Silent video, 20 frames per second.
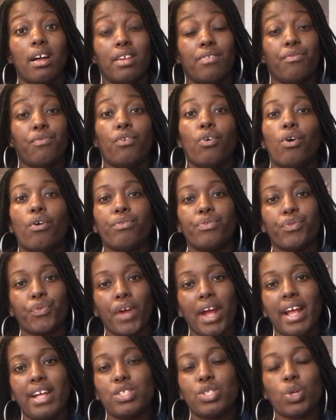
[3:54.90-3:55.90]
involved
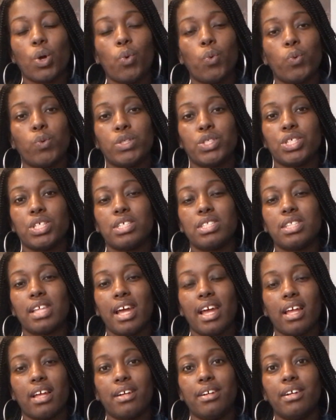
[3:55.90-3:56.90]
Ray. So it was just
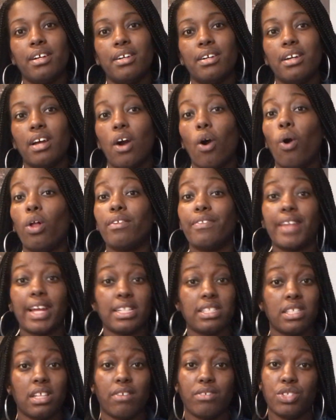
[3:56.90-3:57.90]
like all of
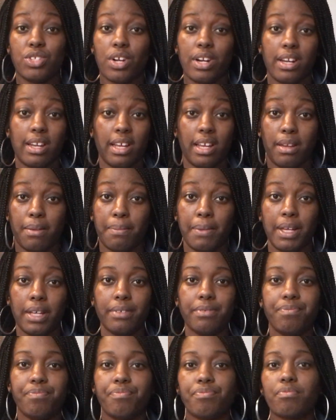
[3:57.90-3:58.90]
that stuff started hitting
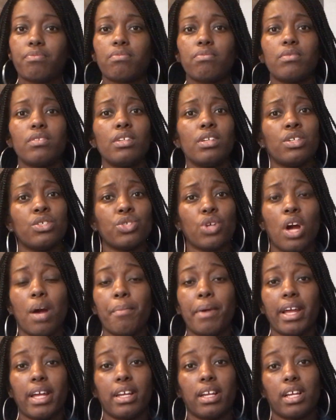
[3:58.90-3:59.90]
me. So how
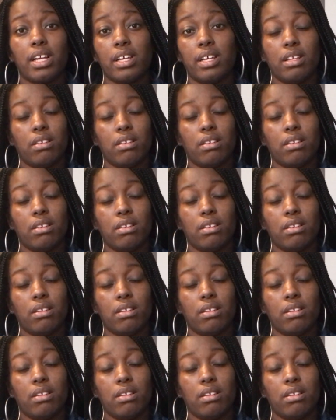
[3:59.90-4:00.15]
am I gonna